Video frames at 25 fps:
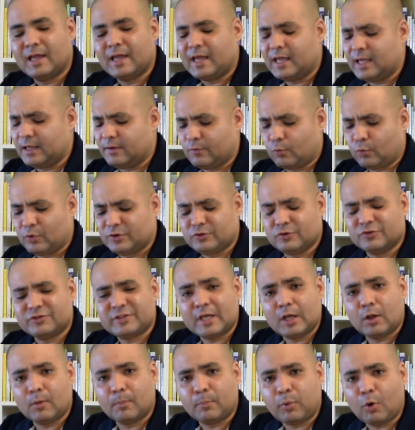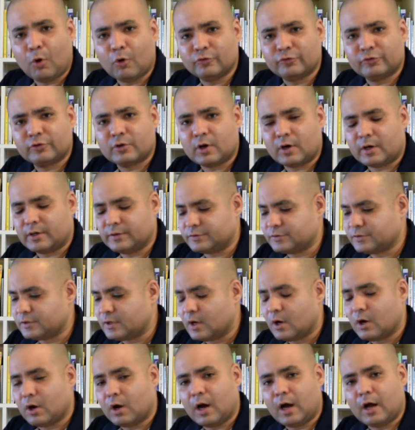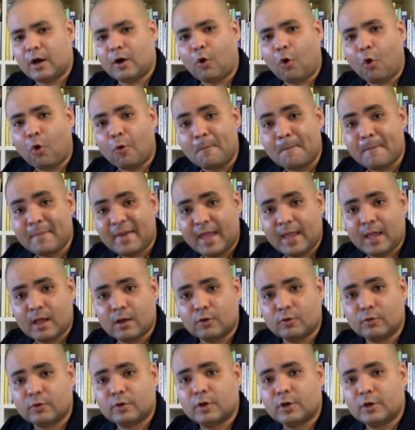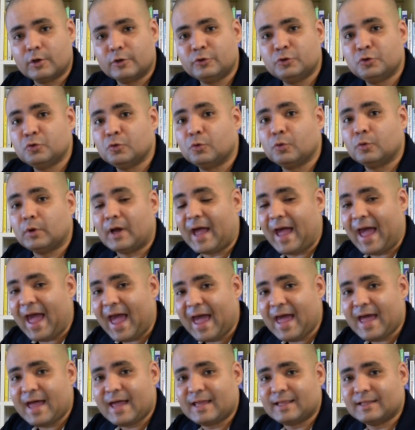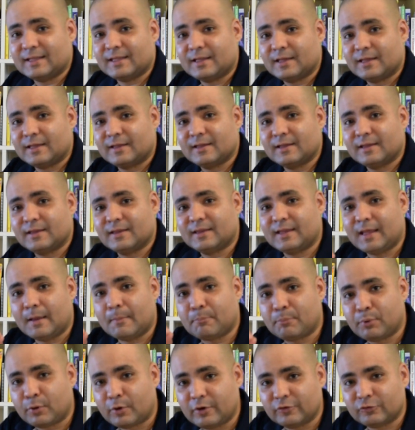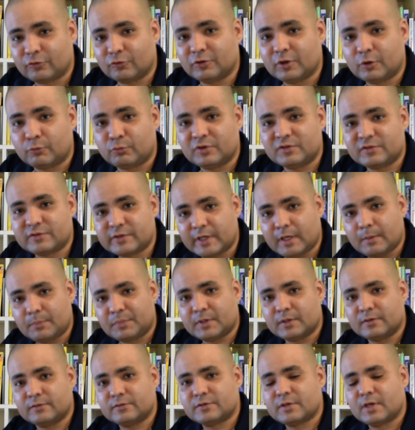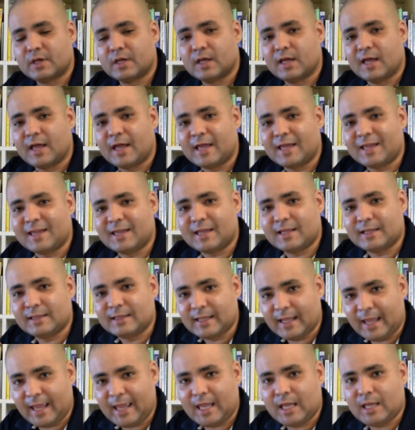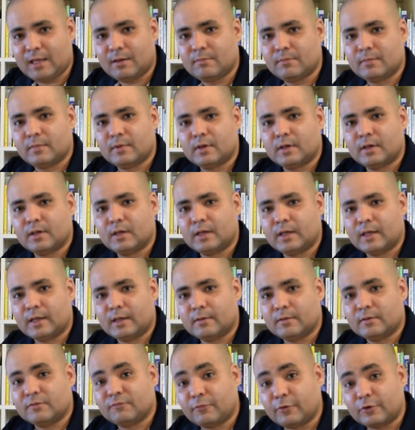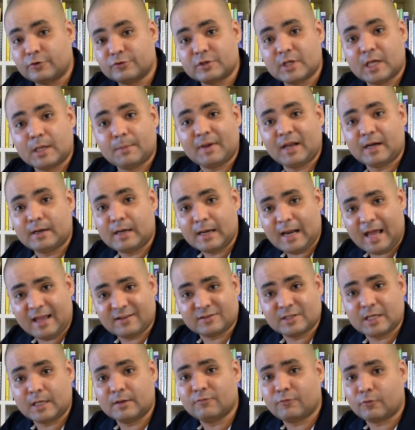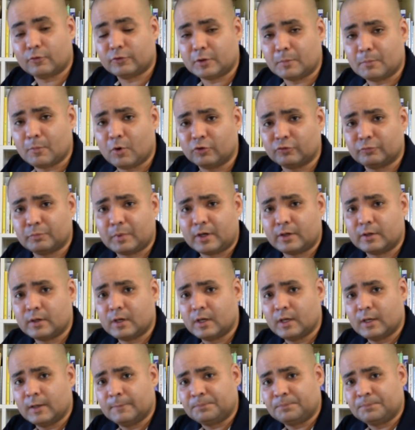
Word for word: It, when you sell postcards or mail, you add the person, the recipient's name, first name and last name for the most part.